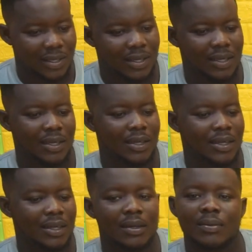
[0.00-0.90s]

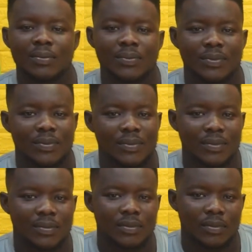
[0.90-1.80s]

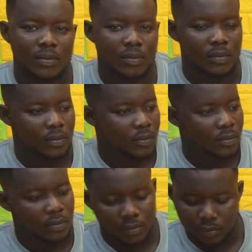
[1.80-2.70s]

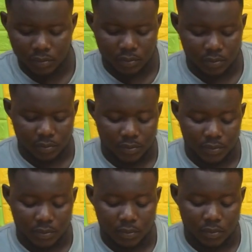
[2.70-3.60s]

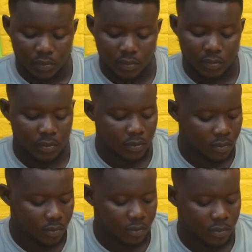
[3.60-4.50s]

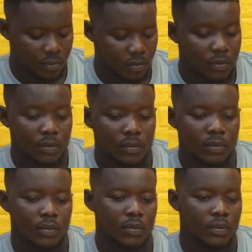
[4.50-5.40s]

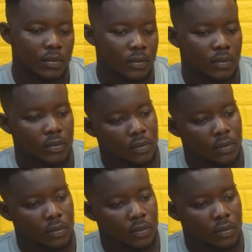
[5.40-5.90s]
No words are spoken by the person on screen.